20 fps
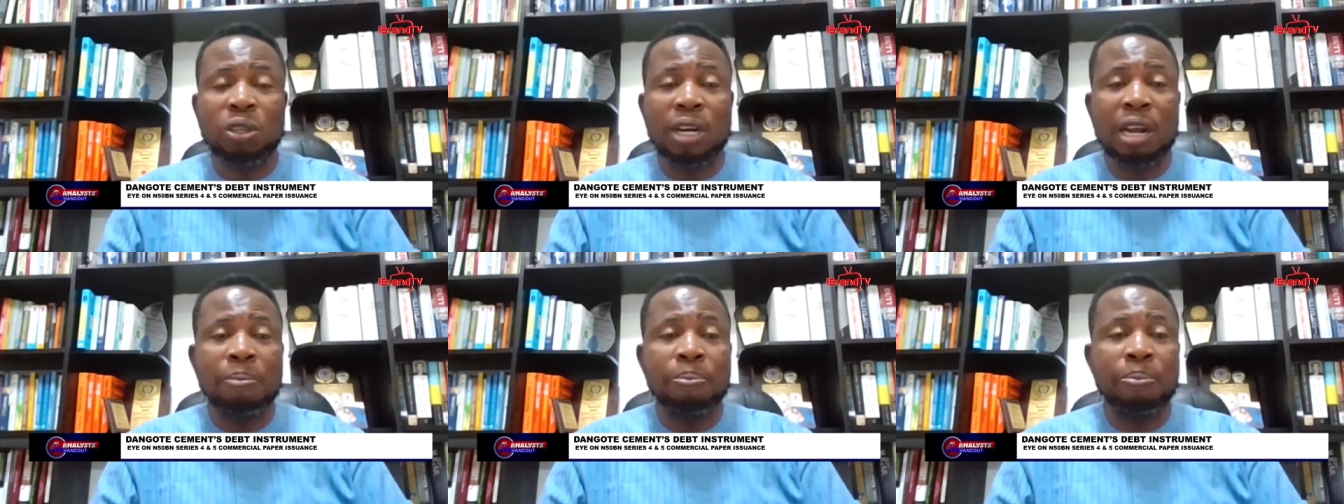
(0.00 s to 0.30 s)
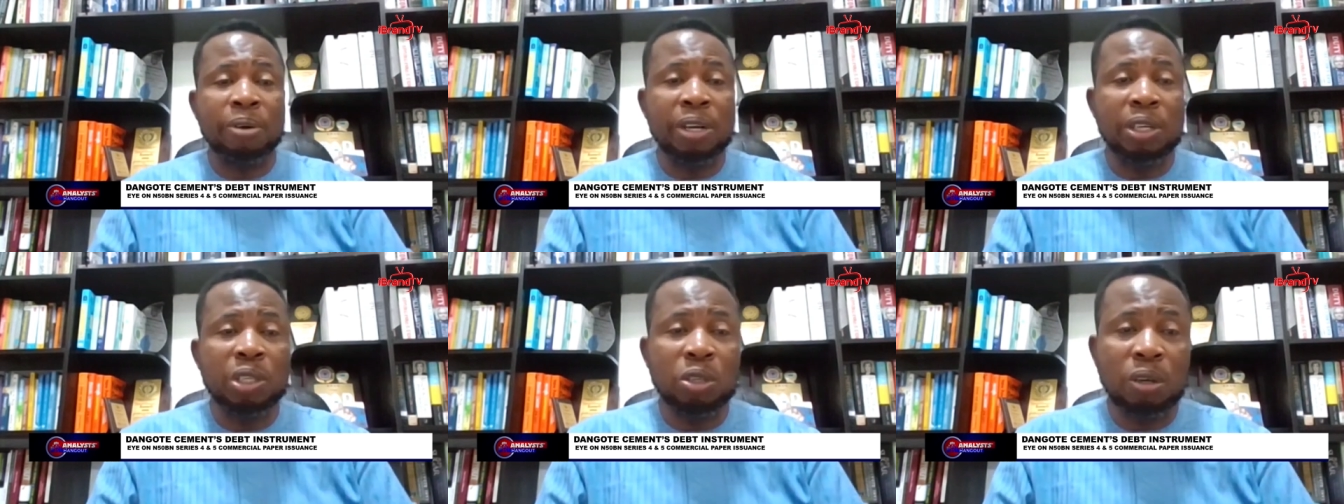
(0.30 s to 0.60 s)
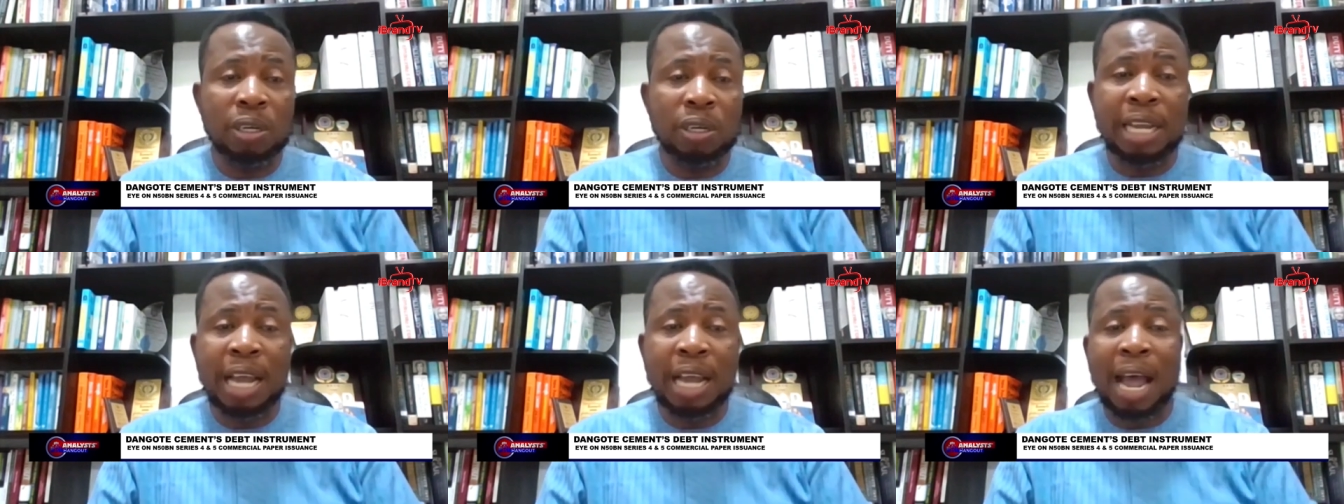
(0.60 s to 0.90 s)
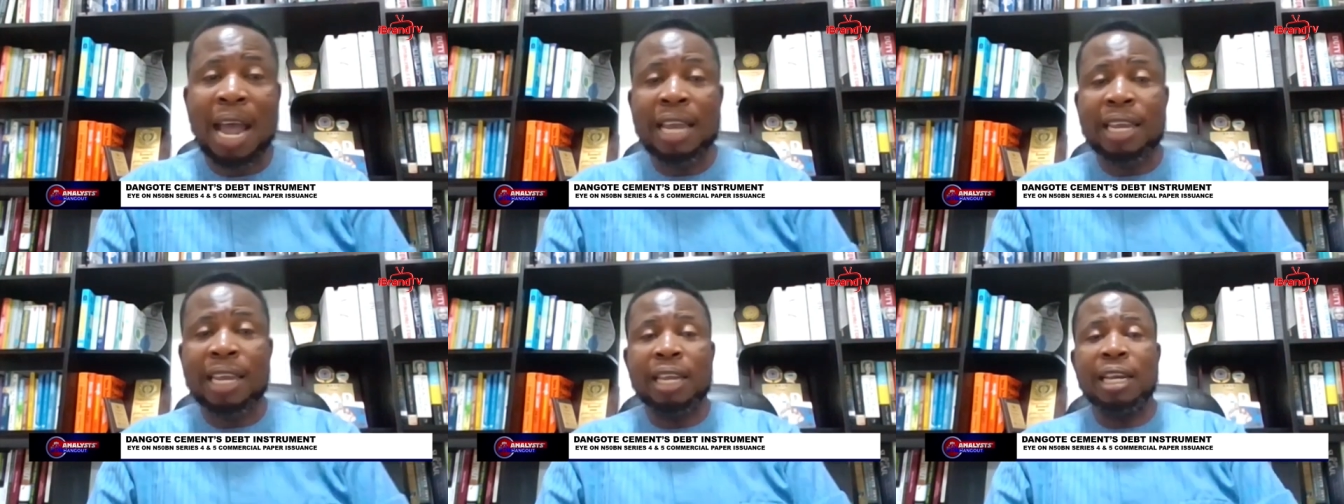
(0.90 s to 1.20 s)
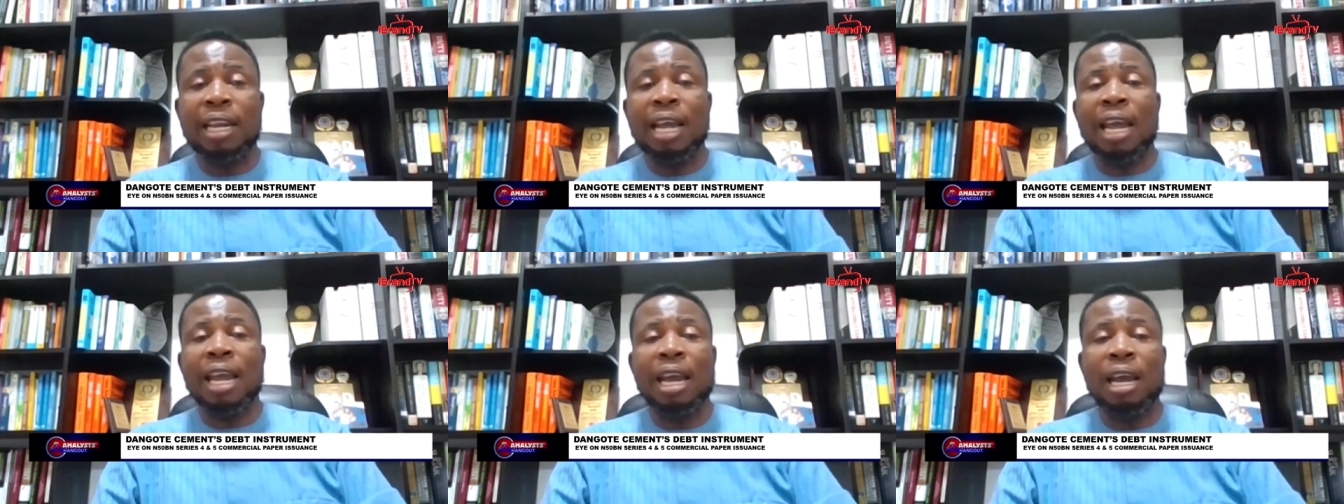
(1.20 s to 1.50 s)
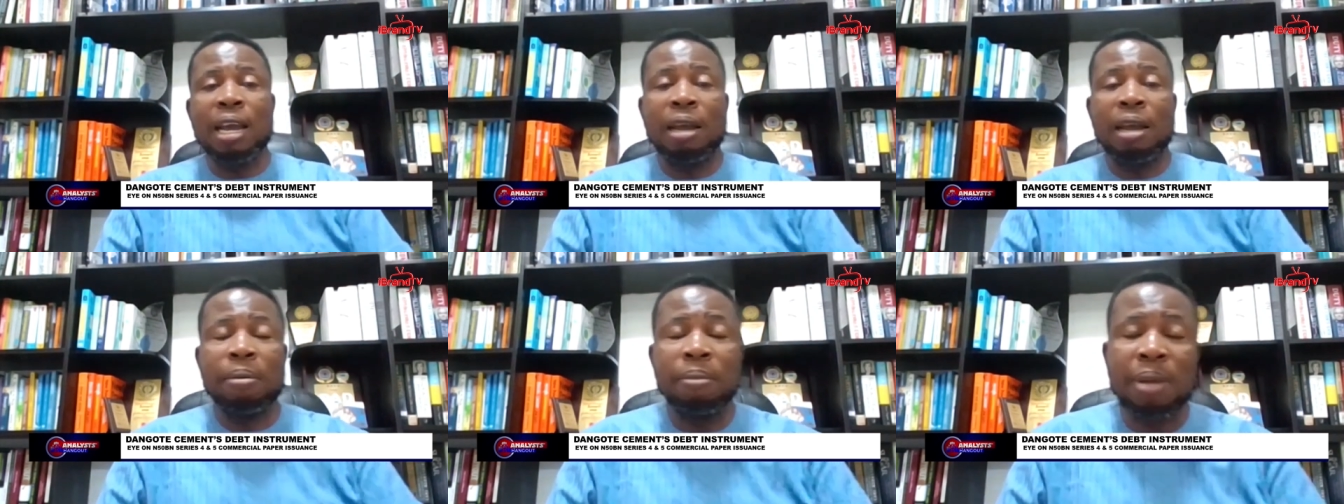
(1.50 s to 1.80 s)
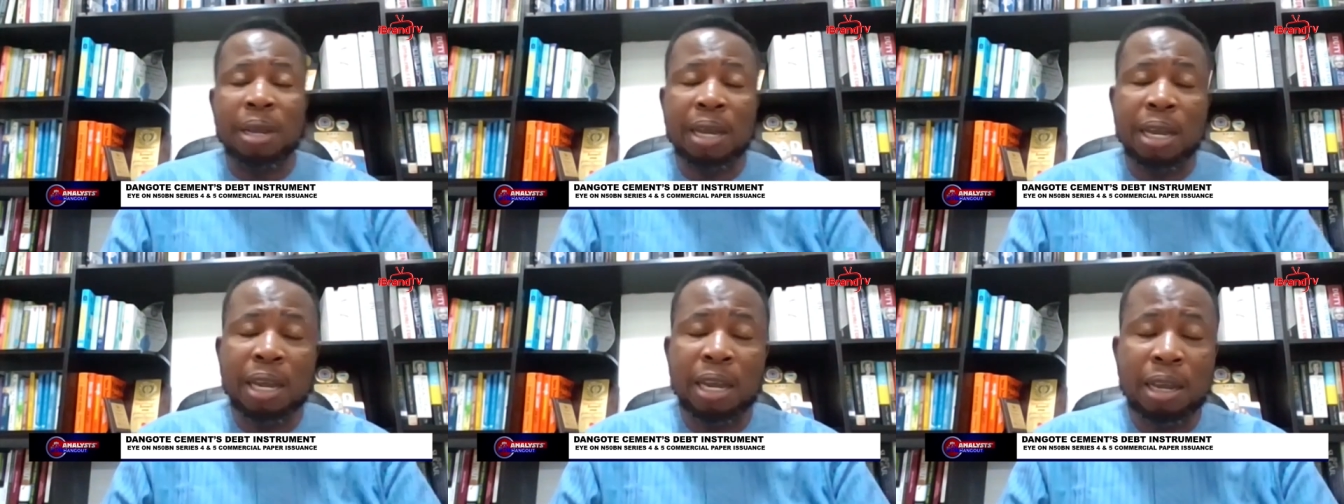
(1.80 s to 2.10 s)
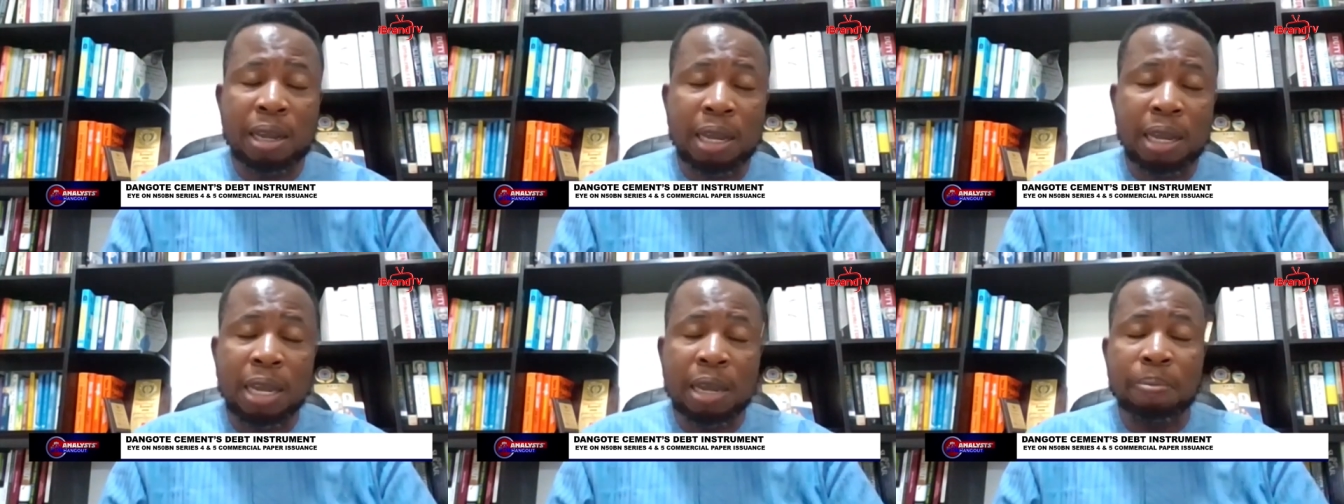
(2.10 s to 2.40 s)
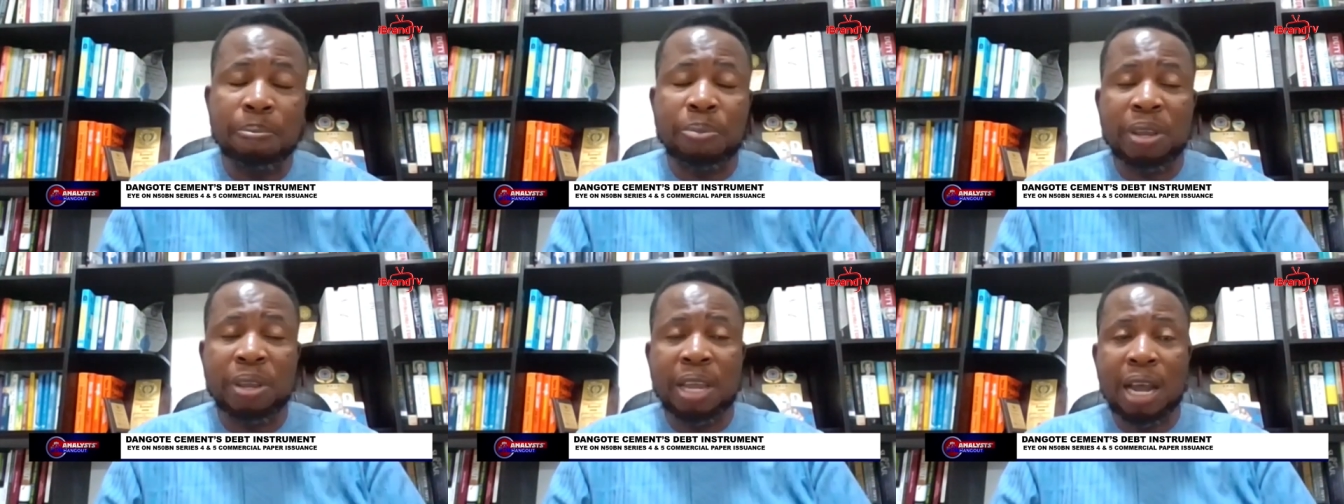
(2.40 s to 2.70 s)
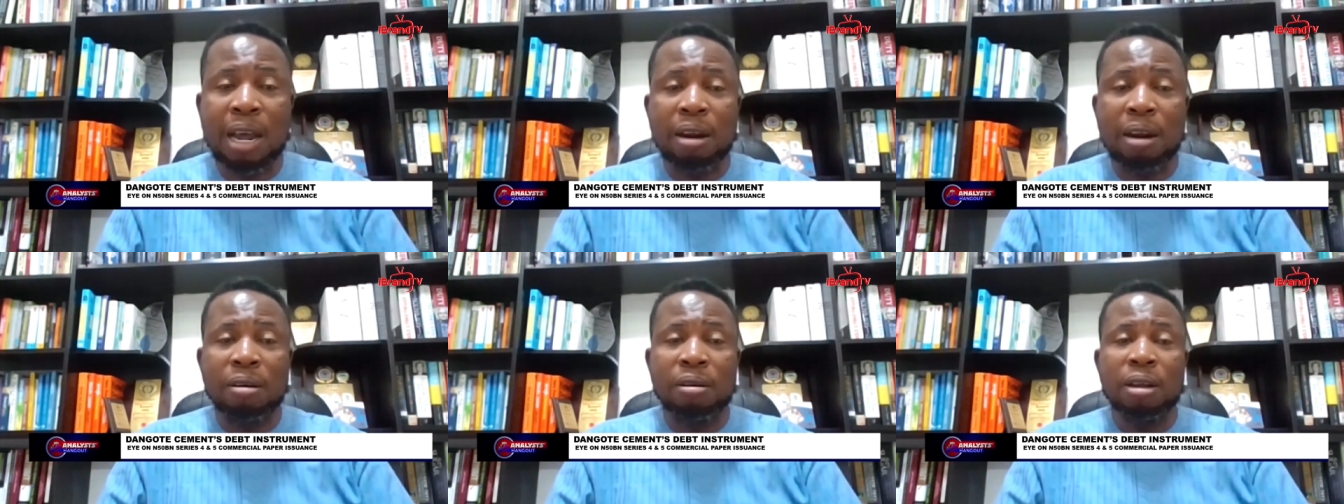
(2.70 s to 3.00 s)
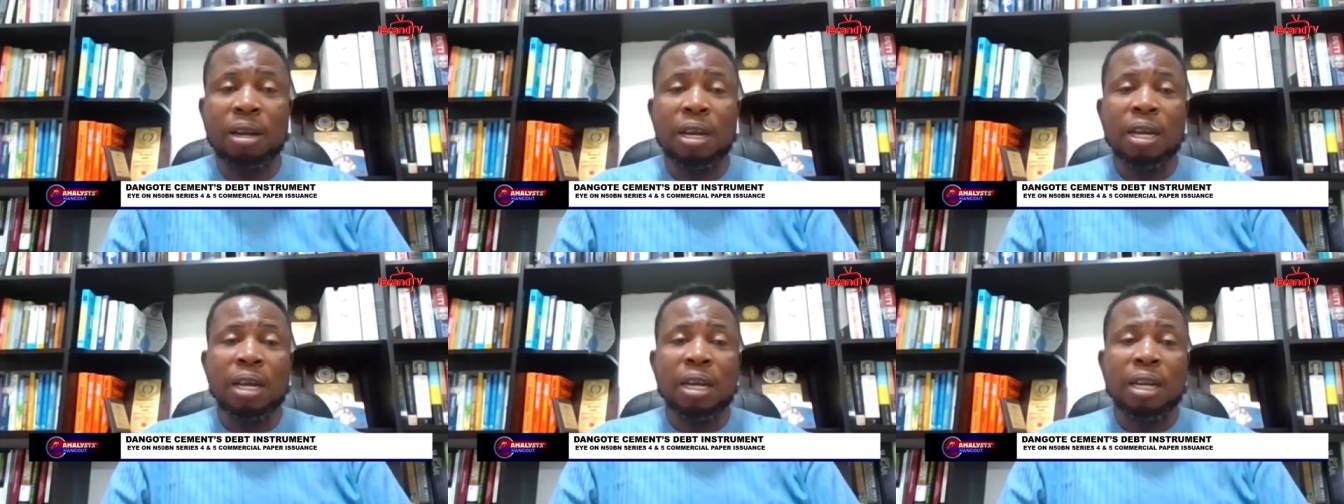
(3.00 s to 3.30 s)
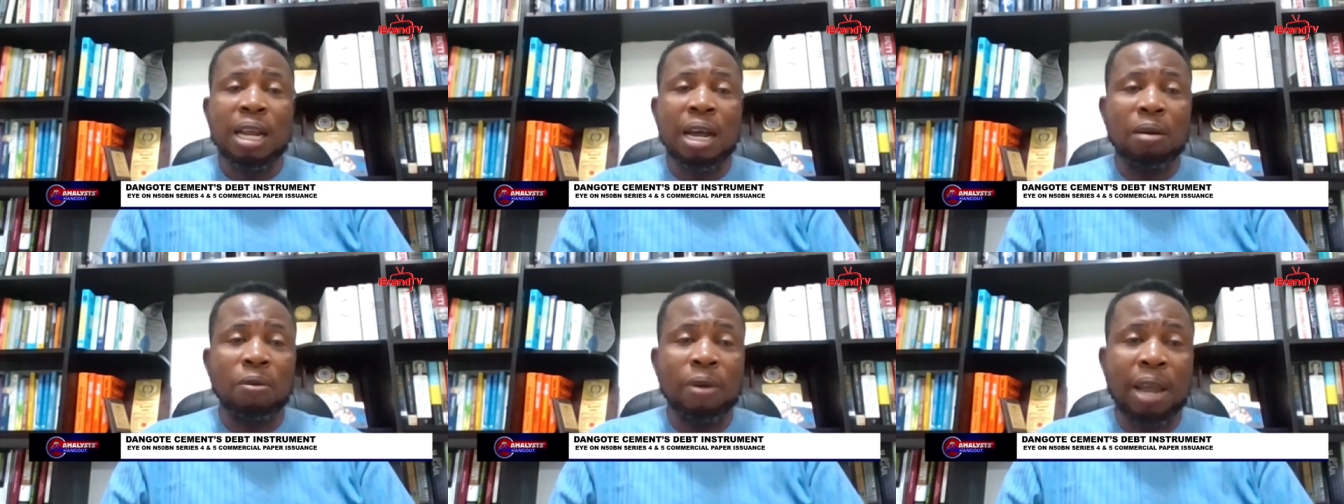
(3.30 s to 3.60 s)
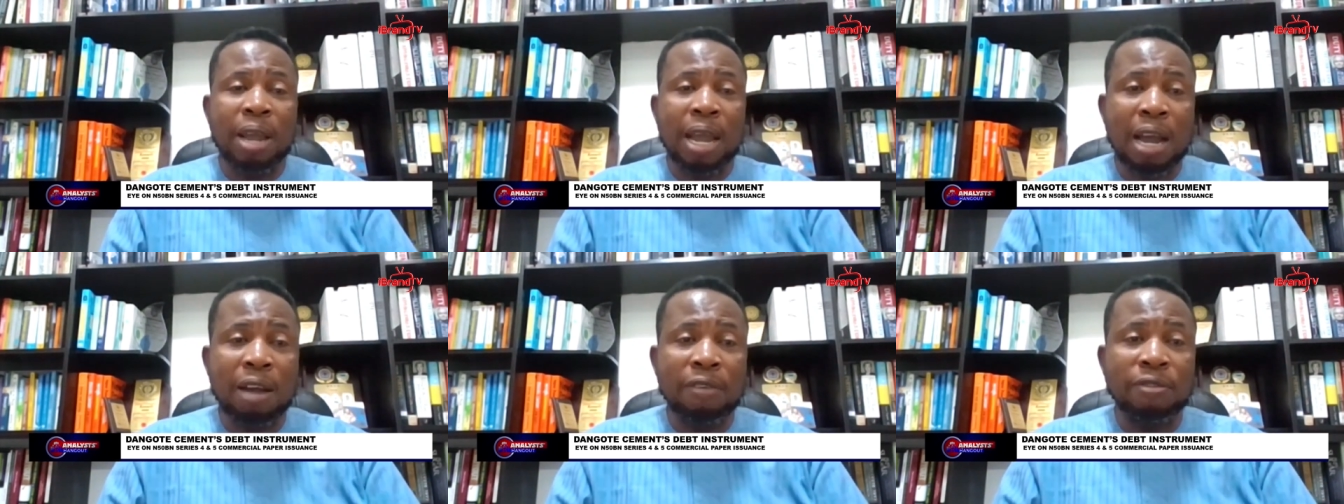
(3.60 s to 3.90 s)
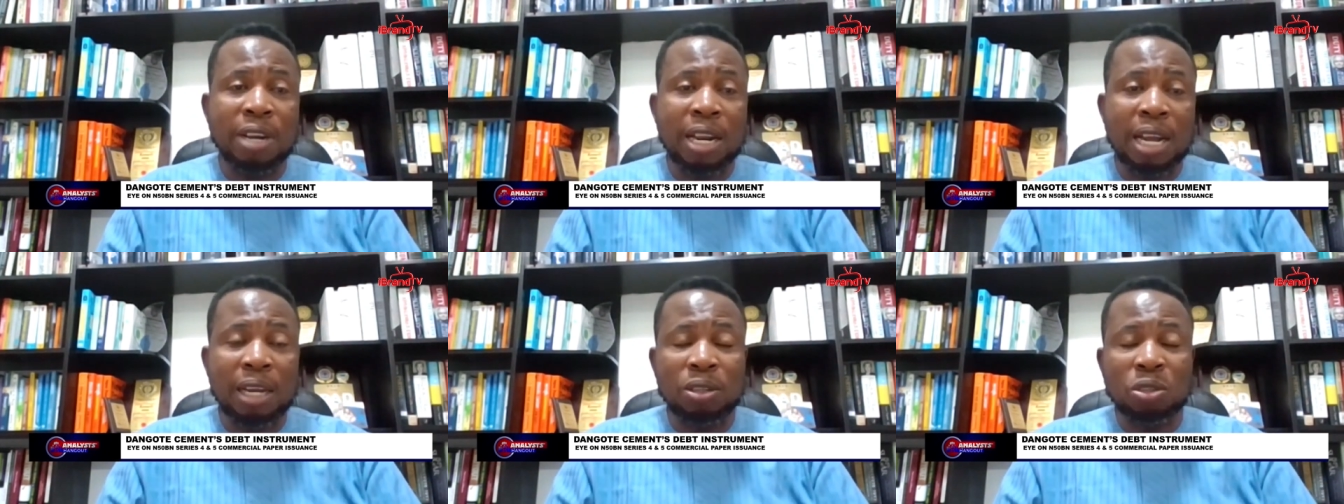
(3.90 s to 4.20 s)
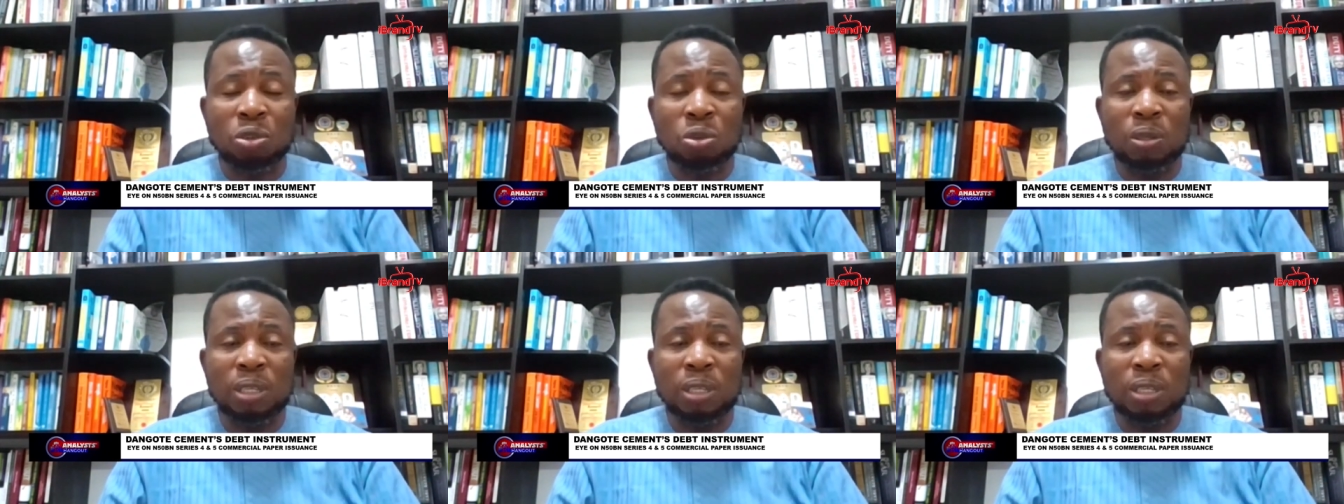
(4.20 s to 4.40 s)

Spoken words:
inflationary pressure, the hike in MPR that we have now.